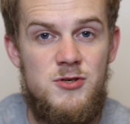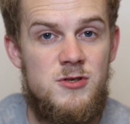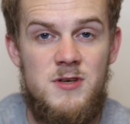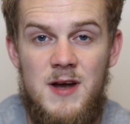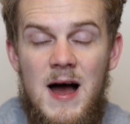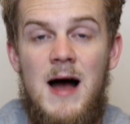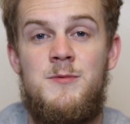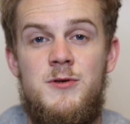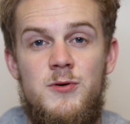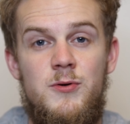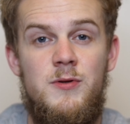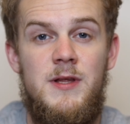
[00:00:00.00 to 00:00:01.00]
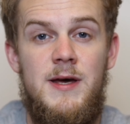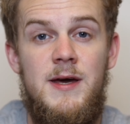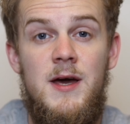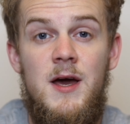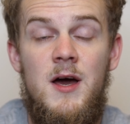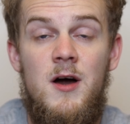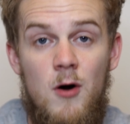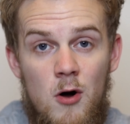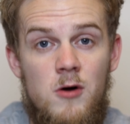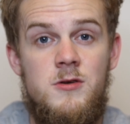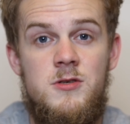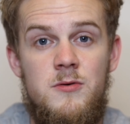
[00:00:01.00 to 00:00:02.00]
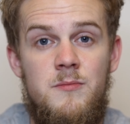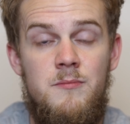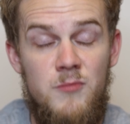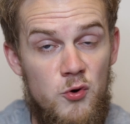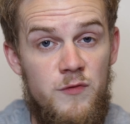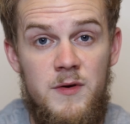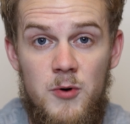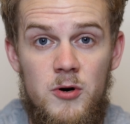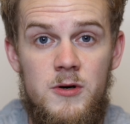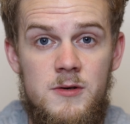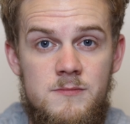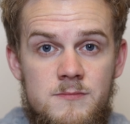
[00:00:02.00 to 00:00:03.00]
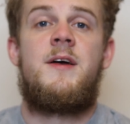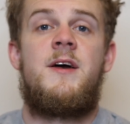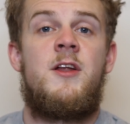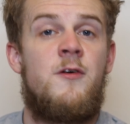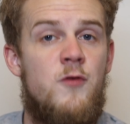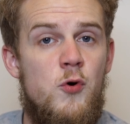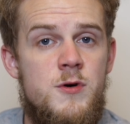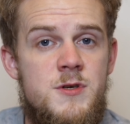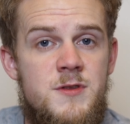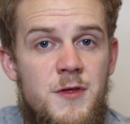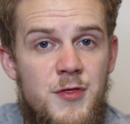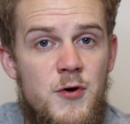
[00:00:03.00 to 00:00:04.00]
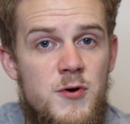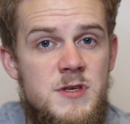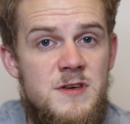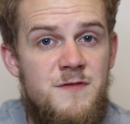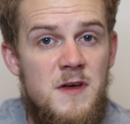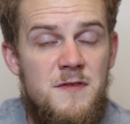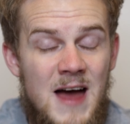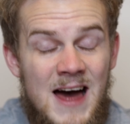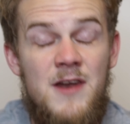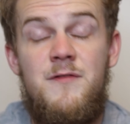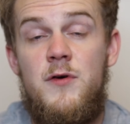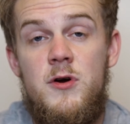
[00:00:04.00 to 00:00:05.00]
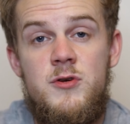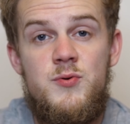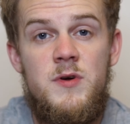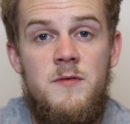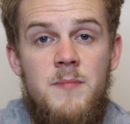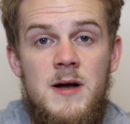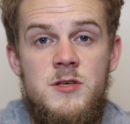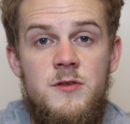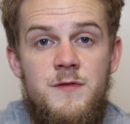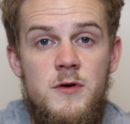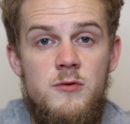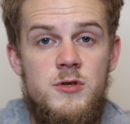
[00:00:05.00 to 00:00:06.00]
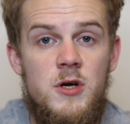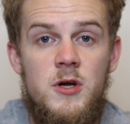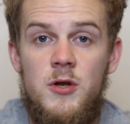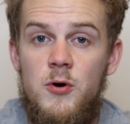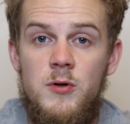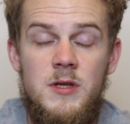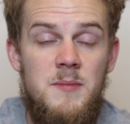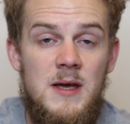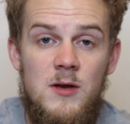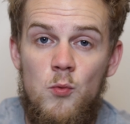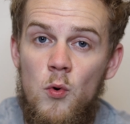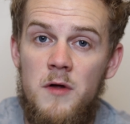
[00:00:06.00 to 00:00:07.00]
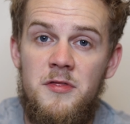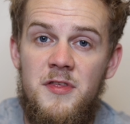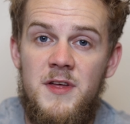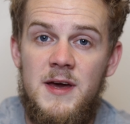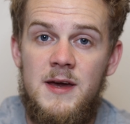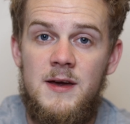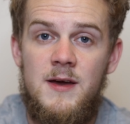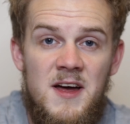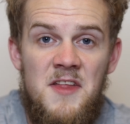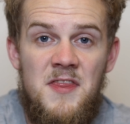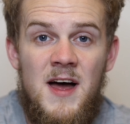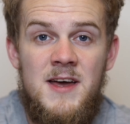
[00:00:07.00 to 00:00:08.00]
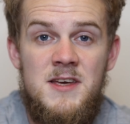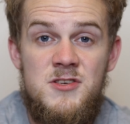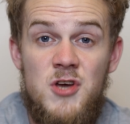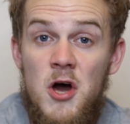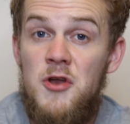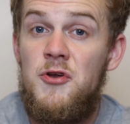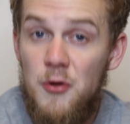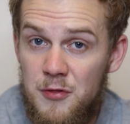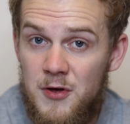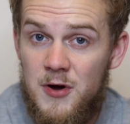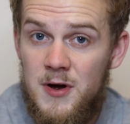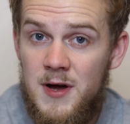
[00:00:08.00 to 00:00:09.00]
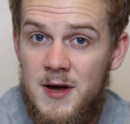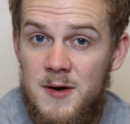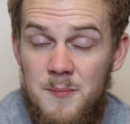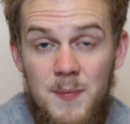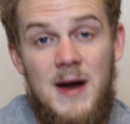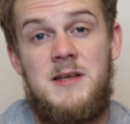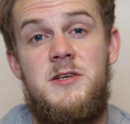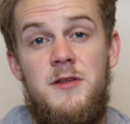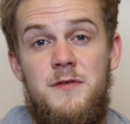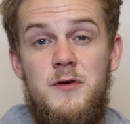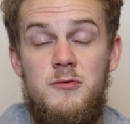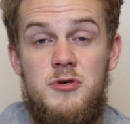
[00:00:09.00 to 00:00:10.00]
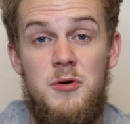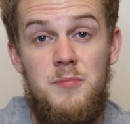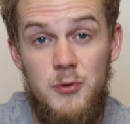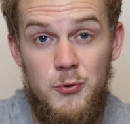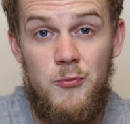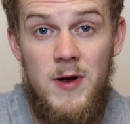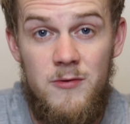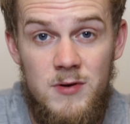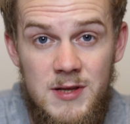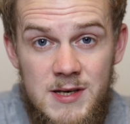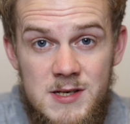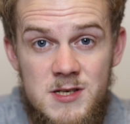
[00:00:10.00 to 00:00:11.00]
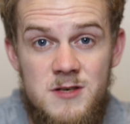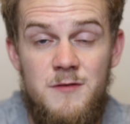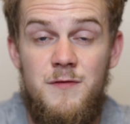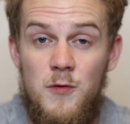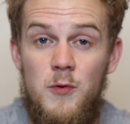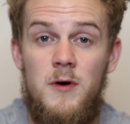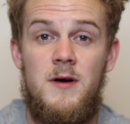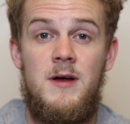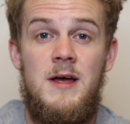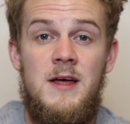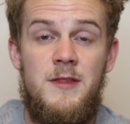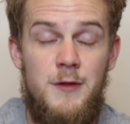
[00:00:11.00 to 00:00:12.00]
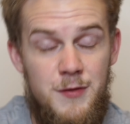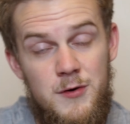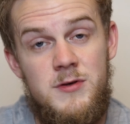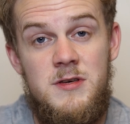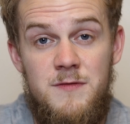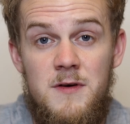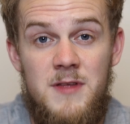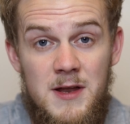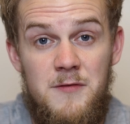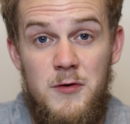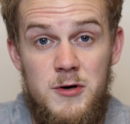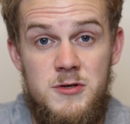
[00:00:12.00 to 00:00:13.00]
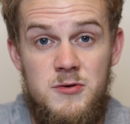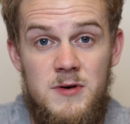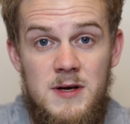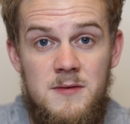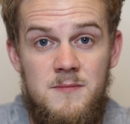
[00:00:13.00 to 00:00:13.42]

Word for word: just an absolutely awesome movie book. And of course, the 35th anniversary of Back to the Future can only mean one thing, and that is another Back to the Future Blu-ray release for the 35th anniversary.